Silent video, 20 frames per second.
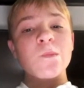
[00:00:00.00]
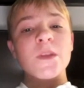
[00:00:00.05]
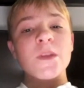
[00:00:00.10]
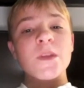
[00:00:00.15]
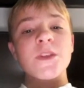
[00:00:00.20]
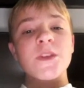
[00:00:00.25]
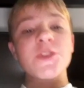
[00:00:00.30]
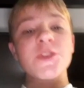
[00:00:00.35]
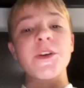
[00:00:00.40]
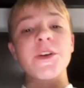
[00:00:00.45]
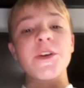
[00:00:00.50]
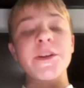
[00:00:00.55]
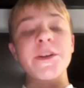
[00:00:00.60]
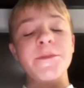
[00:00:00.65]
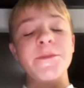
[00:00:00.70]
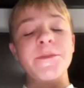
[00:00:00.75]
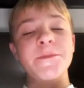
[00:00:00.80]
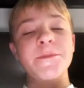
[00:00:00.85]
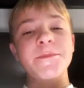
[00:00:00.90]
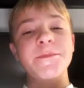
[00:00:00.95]

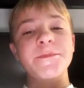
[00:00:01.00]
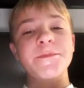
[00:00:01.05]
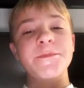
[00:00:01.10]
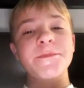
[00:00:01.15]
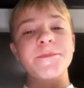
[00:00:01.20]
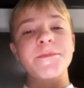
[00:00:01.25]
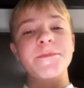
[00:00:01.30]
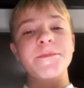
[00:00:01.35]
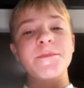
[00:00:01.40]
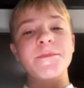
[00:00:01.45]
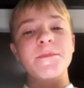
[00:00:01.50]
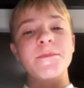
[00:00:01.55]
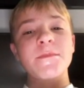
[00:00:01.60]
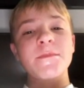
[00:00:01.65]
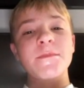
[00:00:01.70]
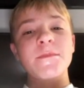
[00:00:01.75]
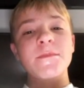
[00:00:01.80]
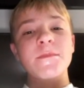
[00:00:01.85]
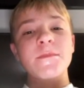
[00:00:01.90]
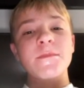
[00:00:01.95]

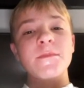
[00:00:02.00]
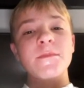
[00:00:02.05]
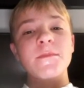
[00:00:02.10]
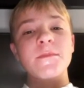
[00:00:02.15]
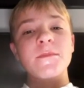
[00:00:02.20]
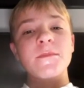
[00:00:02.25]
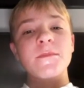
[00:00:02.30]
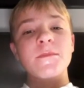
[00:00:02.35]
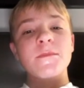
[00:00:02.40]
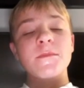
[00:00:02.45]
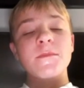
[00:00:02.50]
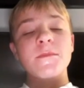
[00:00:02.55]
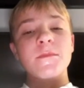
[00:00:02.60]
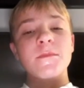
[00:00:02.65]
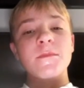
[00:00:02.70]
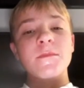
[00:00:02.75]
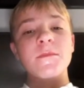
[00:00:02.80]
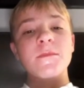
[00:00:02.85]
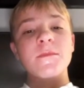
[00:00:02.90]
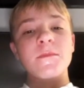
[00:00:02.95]

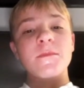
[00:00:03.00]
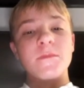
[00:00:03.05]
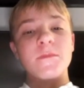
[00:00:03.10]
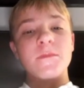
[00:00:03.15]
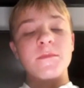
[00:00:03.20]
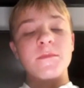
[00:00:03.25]
No words are spoken by the person on screen.